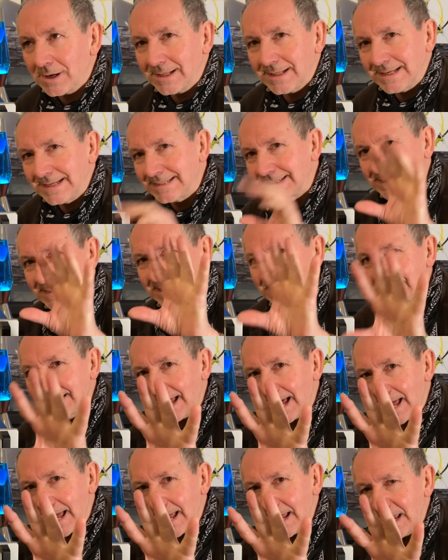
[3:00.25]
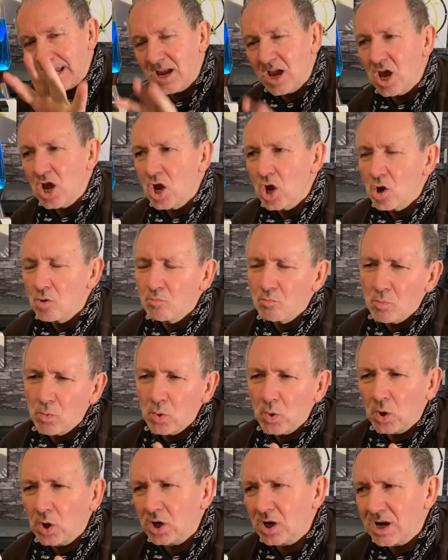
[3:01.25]
of these today, you're
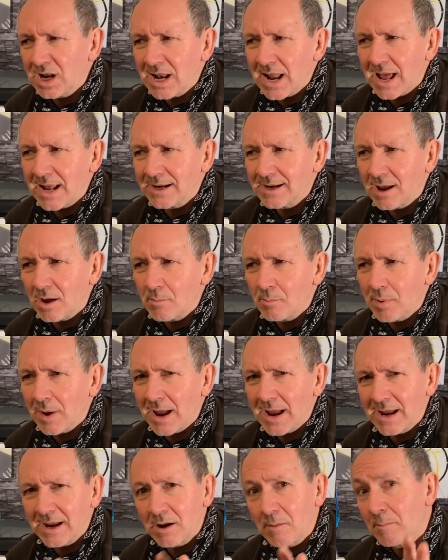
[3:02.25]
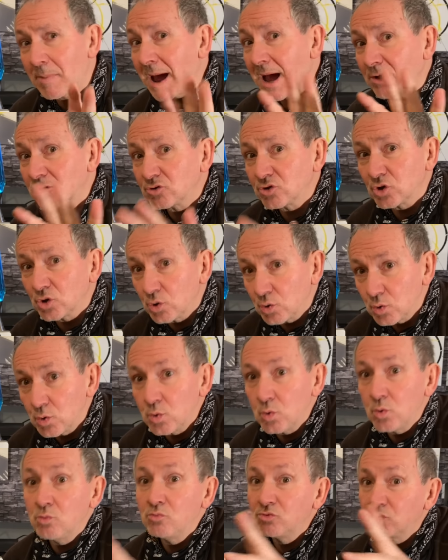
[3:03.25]
going to land up paying about
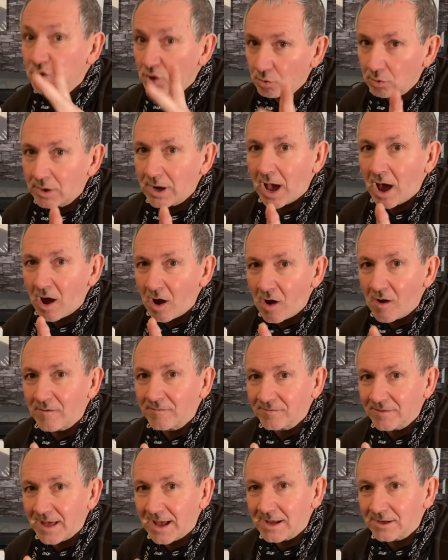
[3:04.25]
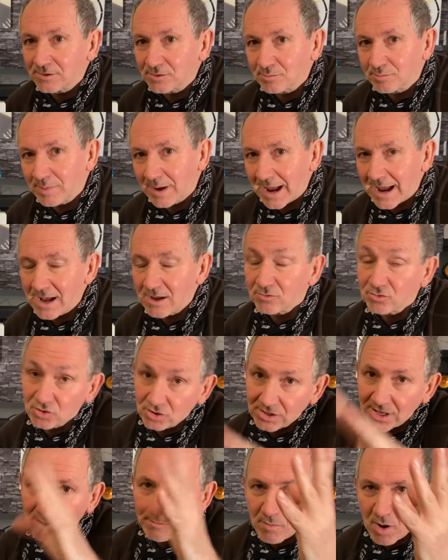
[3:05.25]
£2,000-£2,500. So
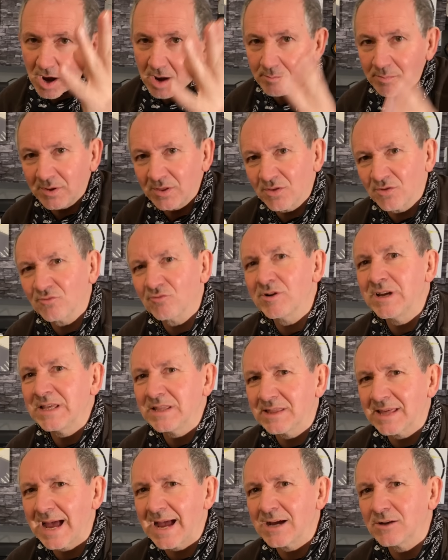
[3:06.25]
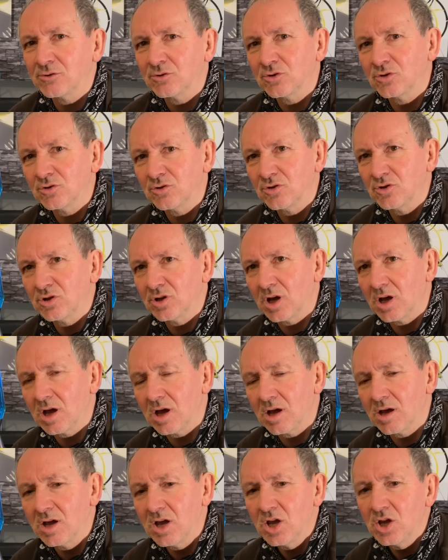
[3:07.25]
that might be $3,000
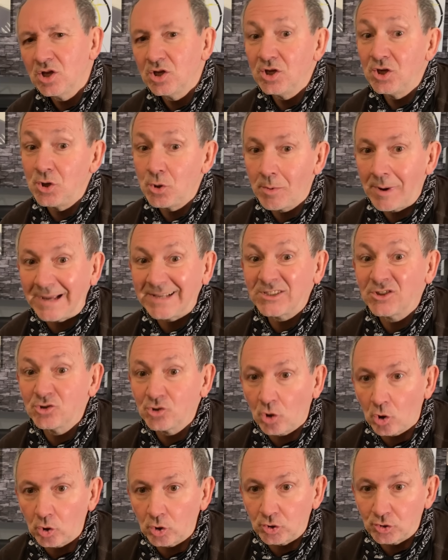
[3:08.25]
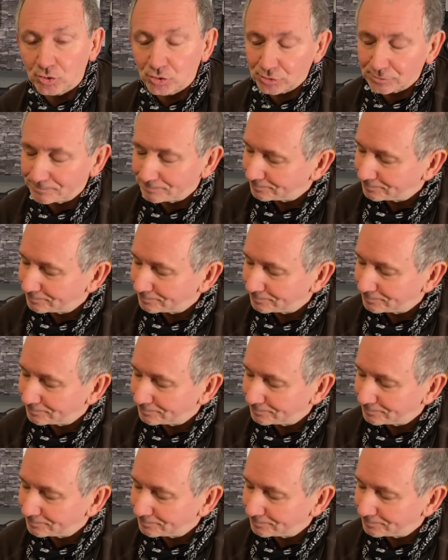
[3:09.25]
US dollars.